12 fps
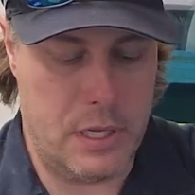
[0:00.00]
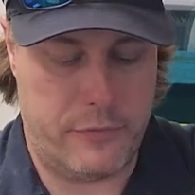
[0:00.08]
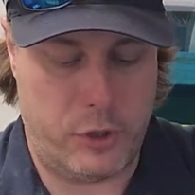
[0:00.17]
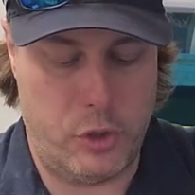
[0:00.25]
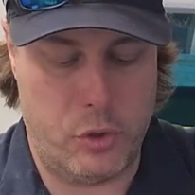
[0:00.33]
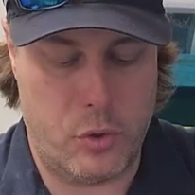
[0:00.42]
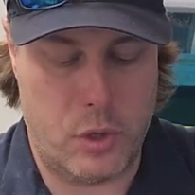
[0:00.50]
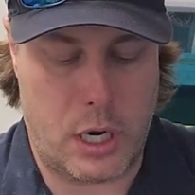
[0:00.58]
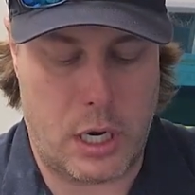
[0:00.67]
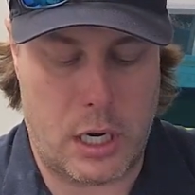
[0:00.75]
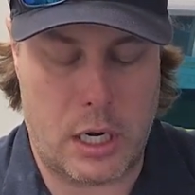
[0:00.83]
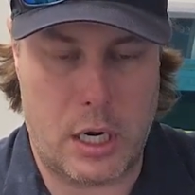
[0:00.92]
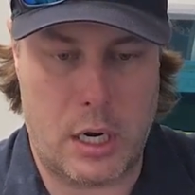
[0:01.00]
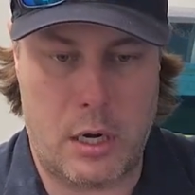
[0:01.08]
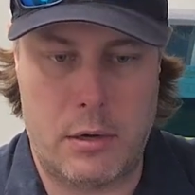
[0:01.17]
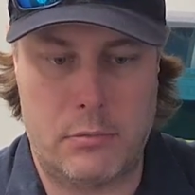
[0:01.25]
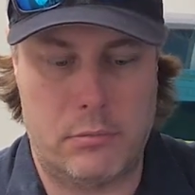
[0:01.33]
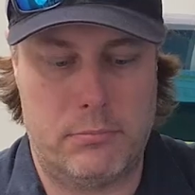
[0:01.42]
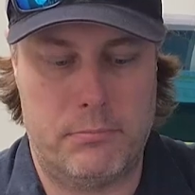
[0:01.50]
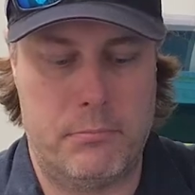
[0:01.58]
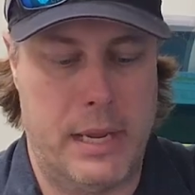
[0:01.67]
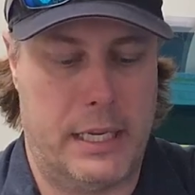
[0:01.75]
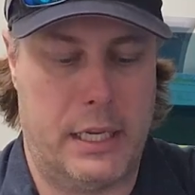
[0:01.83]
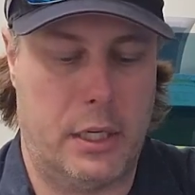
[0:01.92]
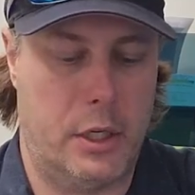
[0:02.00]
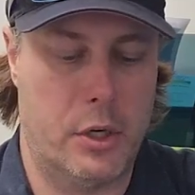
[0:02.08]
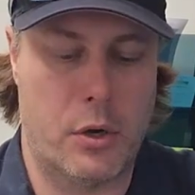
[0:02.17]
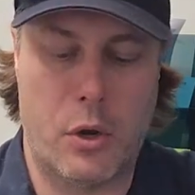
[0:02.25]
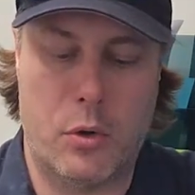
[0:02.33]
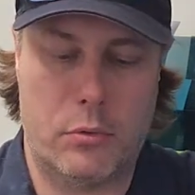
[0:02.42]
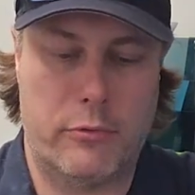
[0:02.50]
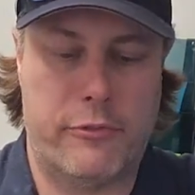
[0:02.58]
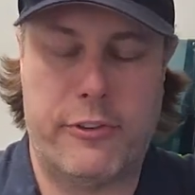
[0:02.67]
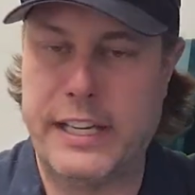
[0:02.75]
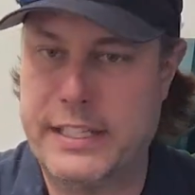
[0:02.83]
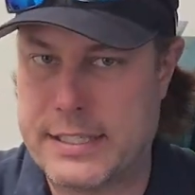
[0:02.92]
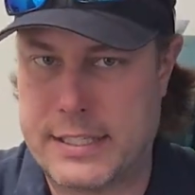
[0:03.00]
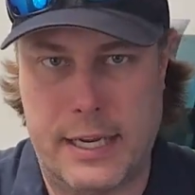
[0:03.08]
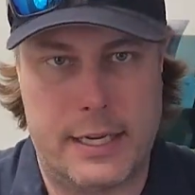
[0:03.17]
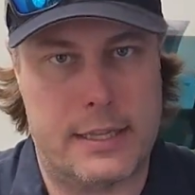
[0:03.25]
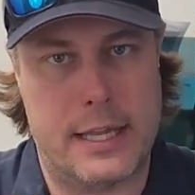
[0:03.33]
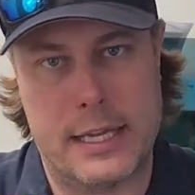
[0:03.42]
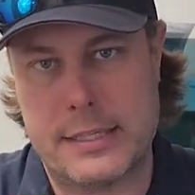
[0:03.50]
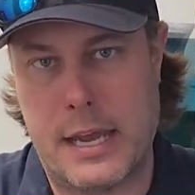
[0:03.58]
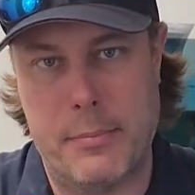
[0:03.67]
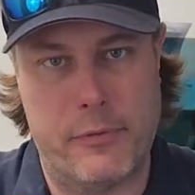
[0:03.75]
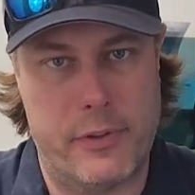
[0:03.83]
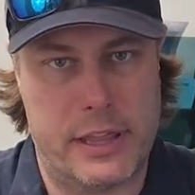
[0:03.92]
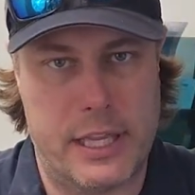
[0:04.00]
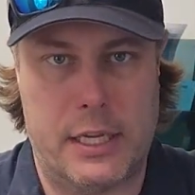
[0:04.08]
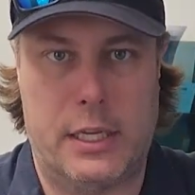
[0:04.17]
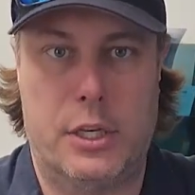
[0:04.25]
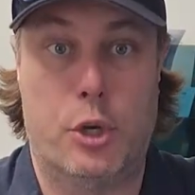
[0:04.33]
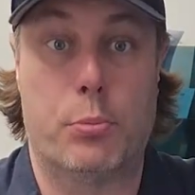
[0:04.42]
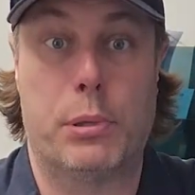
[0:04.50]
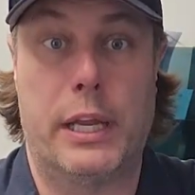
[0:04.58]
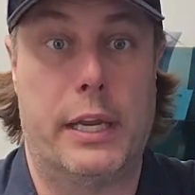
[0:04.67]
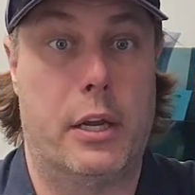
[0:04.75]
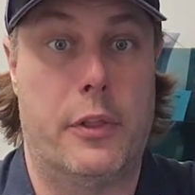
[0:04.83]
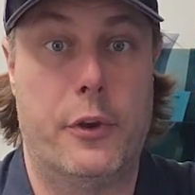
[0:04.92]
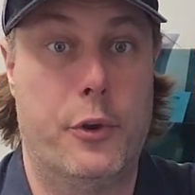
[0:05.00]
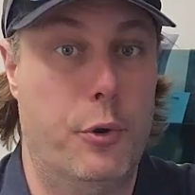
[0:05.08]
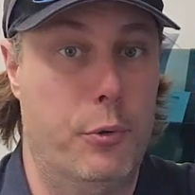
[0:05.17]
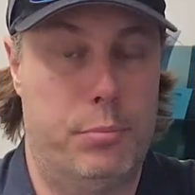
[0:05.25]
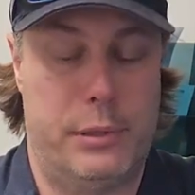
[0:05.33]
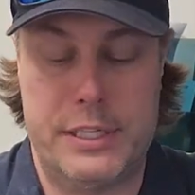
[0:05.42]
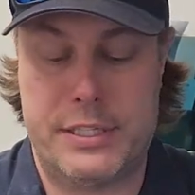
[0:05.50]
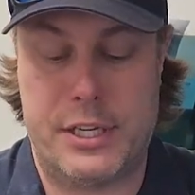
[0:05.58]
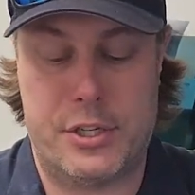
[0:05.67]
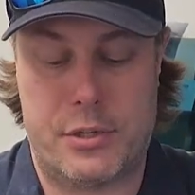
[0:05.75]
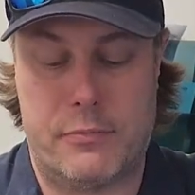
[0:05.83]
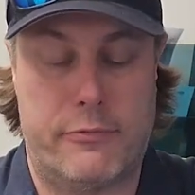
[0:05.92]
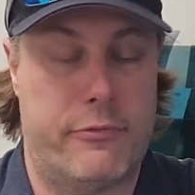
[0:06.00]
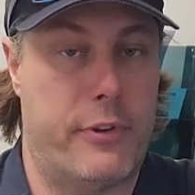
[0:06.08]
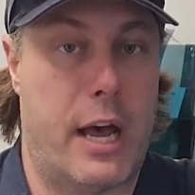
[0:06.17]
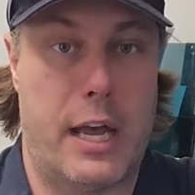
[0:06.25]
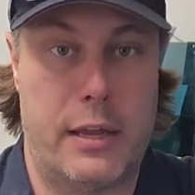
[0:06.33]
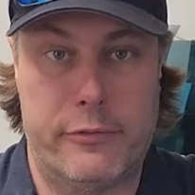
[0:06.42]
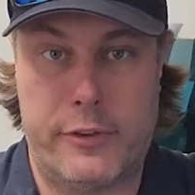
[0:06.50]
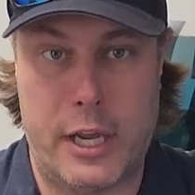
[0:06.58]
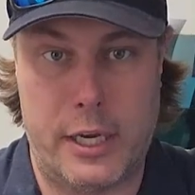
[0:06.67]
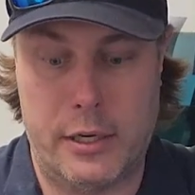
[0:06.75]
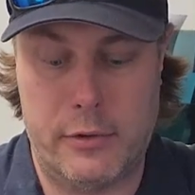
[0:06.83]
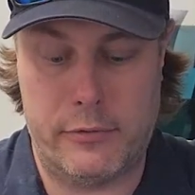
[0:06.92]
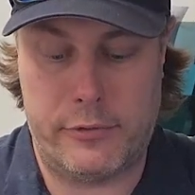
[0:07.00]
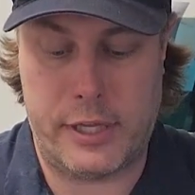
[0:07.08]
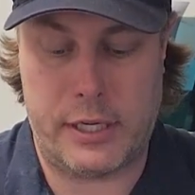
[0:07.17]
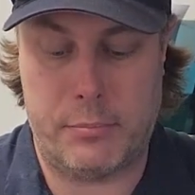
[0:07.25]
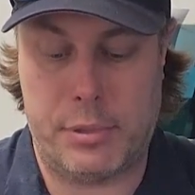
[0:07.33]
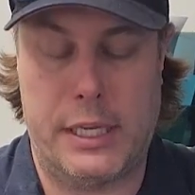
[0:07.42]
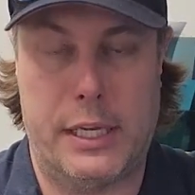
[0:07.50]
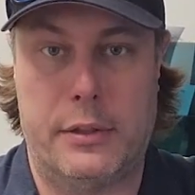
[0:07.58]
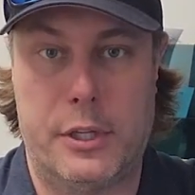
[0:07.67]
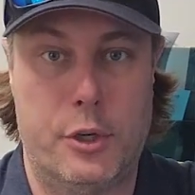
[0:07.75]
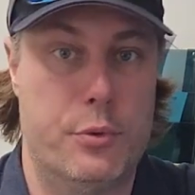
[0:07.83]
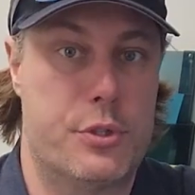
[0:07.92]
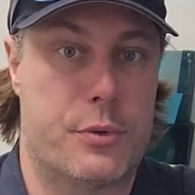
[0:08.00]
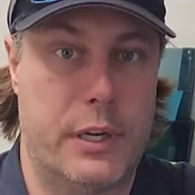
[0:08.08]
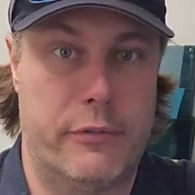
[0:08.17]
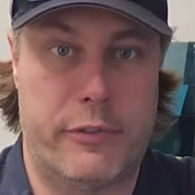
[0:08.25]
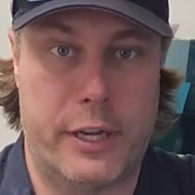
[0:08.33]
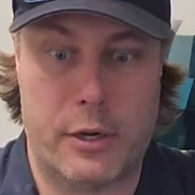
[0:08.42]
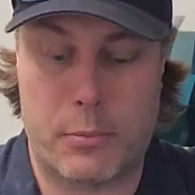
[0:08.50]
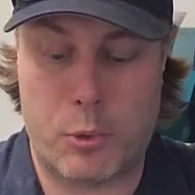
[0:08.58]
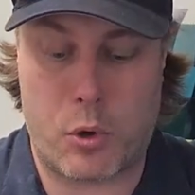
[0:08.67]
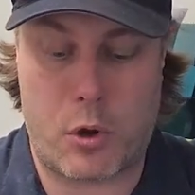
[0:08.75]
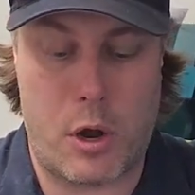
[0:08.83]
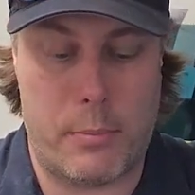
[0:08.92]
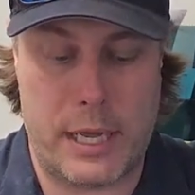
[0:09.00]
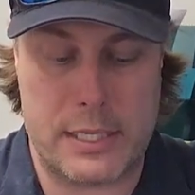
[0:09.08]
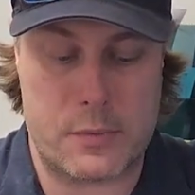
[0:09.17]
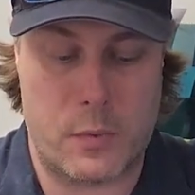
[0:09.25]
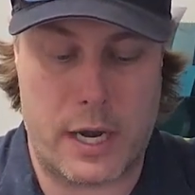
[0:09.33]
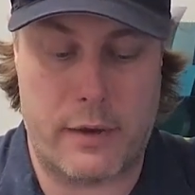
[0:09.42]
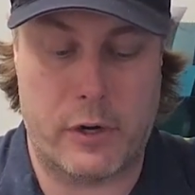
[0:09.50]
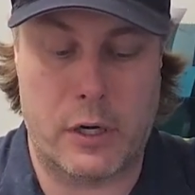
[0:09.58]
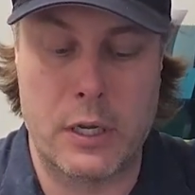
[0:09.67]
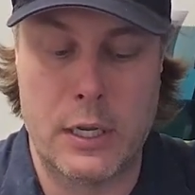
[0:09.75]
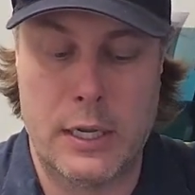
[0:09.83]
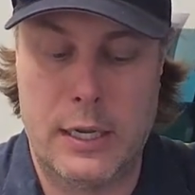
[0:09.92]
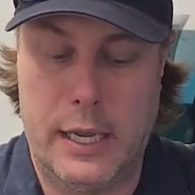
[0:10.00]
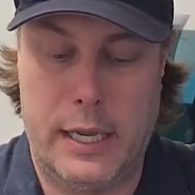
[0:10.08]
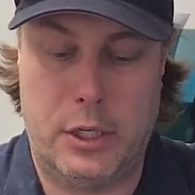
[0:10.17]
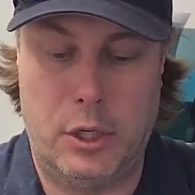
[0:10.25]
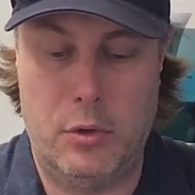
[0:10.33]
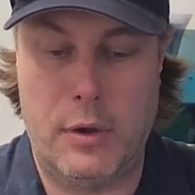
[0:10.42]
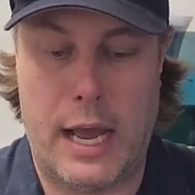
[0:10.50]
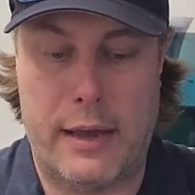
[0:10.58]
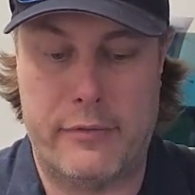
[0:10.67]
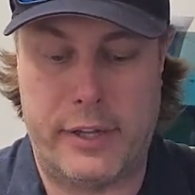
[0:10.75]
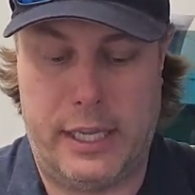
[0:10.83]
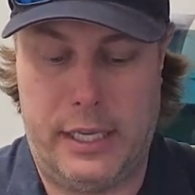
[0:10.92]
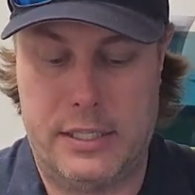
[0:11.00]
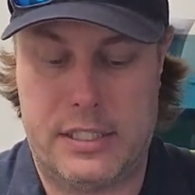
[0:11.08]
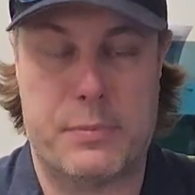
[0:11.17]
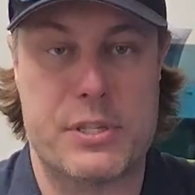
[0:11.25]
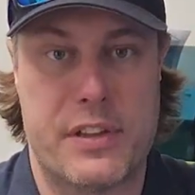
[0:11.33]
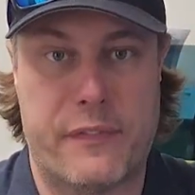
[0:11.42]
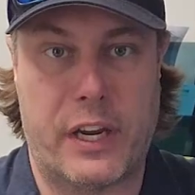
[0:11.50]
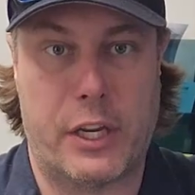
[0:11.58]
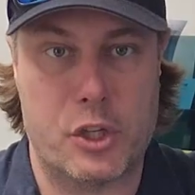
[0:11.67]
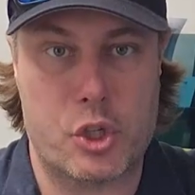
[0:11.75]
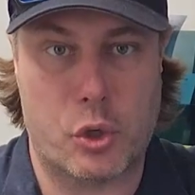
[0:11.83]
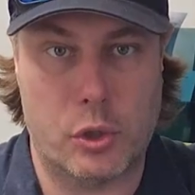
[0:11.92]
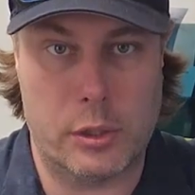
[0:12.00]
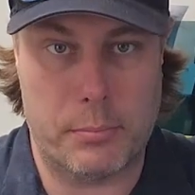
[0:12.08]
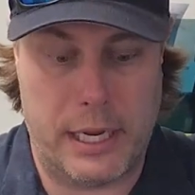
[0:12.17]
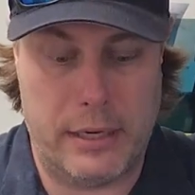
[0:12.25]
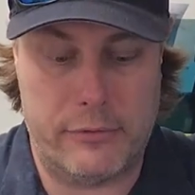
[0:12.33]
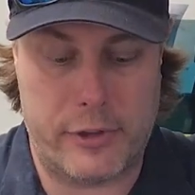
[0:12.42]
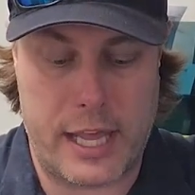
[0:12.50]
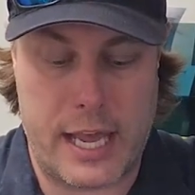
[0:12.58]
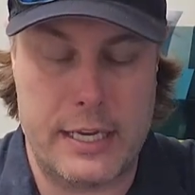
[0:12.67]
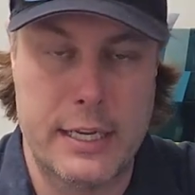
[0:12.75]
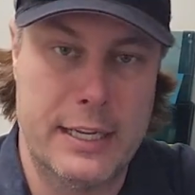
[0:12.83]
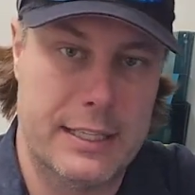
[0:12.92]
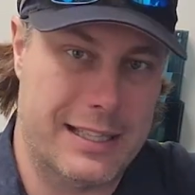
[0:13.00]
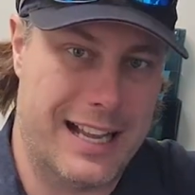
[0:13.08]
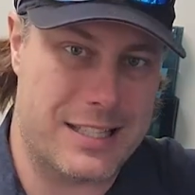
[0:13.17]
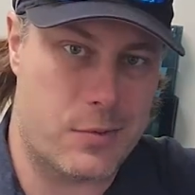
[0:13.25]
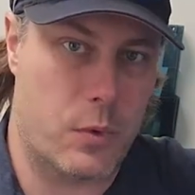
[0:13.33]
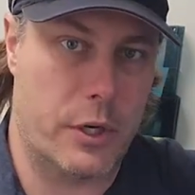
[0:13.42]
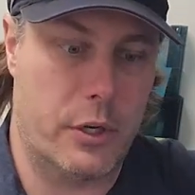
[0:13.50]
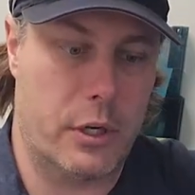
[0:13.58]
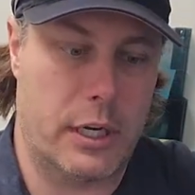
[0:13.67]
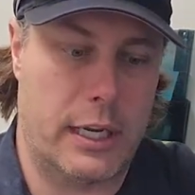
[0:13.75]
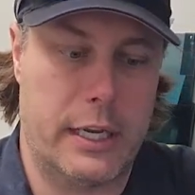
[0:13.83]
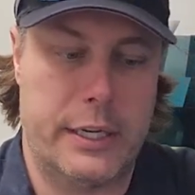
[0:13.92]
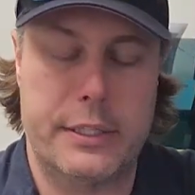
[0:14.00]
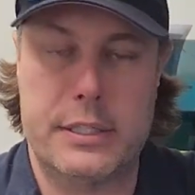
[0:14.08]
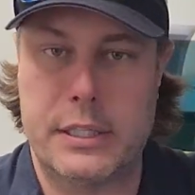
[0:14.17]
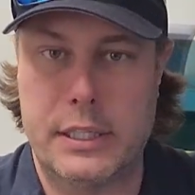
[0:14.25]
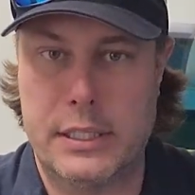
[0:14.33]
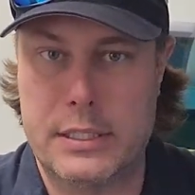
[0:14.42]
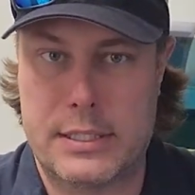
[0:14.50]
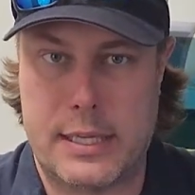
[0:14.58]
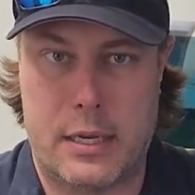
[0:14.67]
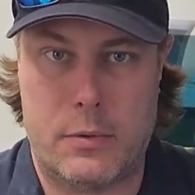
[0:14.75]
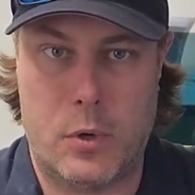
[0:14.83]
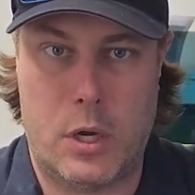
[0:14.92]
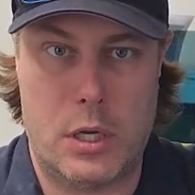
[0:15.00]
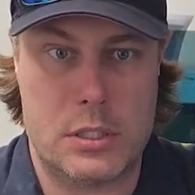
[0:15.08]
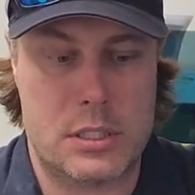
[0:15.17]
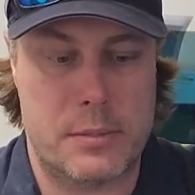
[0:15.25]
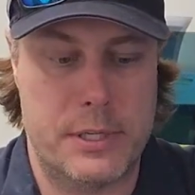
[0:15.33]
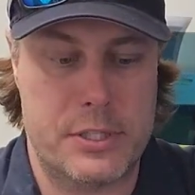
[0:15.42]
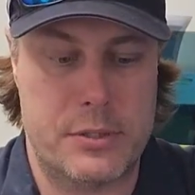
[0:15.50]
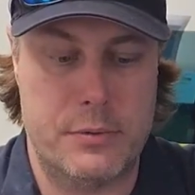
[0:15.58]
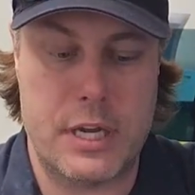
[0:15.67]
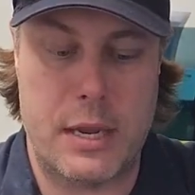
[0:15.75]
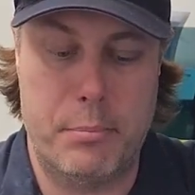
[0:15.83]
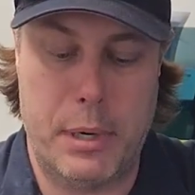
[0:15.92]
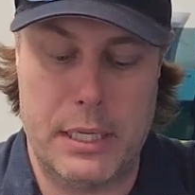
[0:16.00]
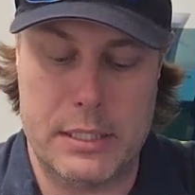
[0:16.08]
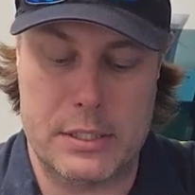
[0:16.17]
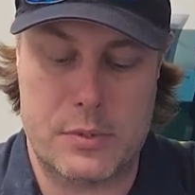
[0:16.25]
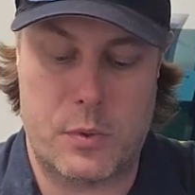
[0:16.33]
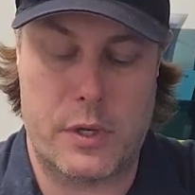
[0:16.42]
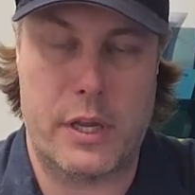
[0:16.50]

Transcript: If you are making your own fight stick, that type of a thing, and you're playing on the new PlayStation 5 kind of thing, playing the new Street Fighter, Mortal Kombat's, whatever, and you have a specific controller made for that, that's where you're going to get into these Sanwa, Seimitsu type buttons